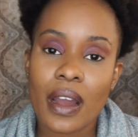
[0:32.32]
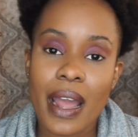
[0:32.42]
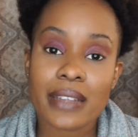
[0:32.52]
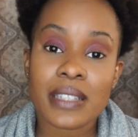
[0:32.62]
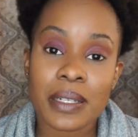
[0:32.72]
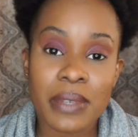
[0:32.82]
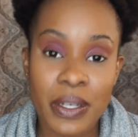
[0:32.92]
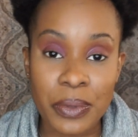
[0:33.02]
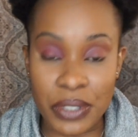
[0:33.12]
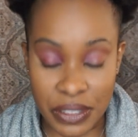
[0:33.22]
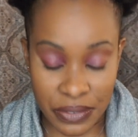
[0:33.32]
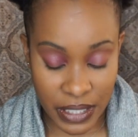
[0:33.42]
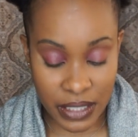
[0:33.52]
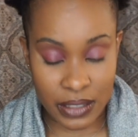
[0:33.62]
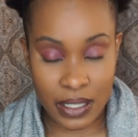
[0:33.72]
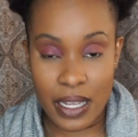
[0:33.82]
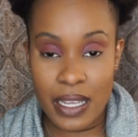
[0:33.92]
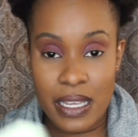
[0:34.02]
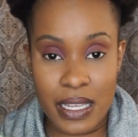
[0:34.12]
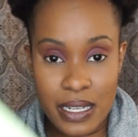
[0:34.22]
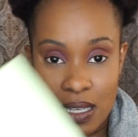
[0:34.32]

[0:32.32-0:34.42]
has done me a world of good. It